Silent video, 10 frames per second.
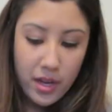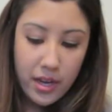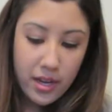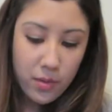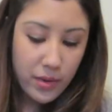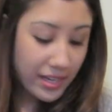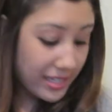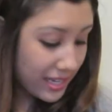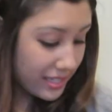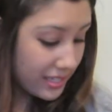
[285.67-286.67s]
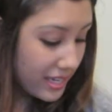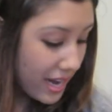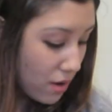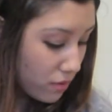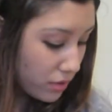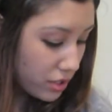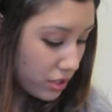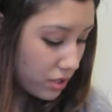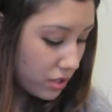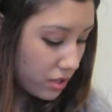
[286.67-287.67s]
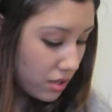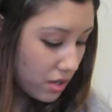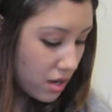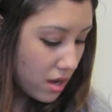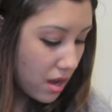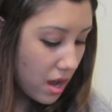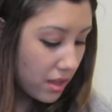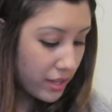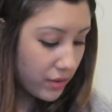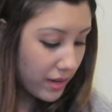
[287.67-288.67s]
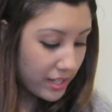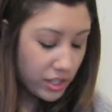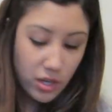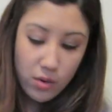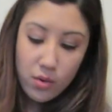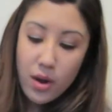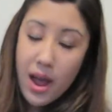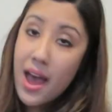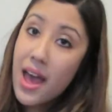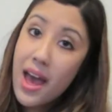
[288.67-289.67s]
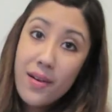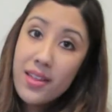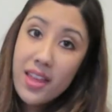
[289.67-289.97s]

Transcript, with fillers: And when I test it out, I'll let you guys know how I